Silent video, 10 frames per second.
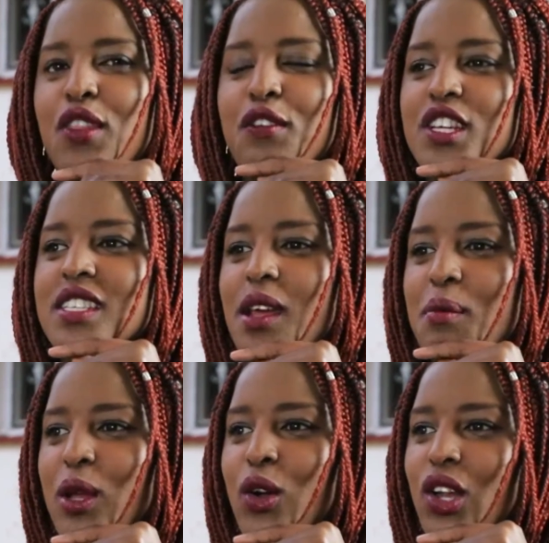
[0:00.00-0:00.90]
the first
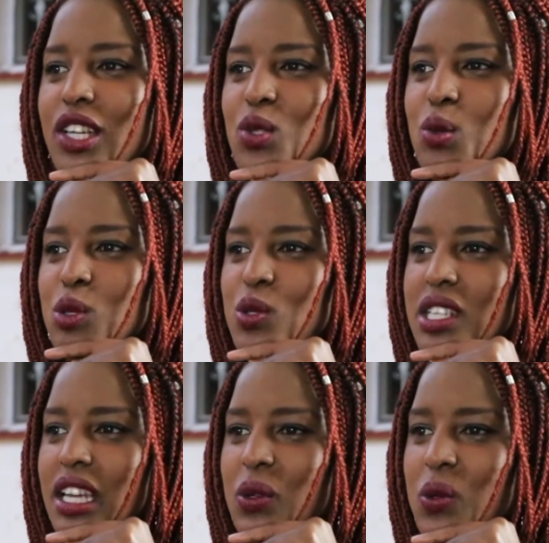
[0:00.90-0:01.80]
time I got into
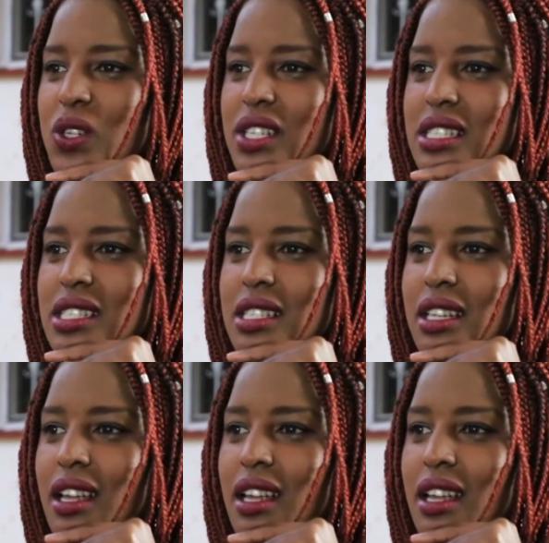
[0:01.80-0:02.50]
music was,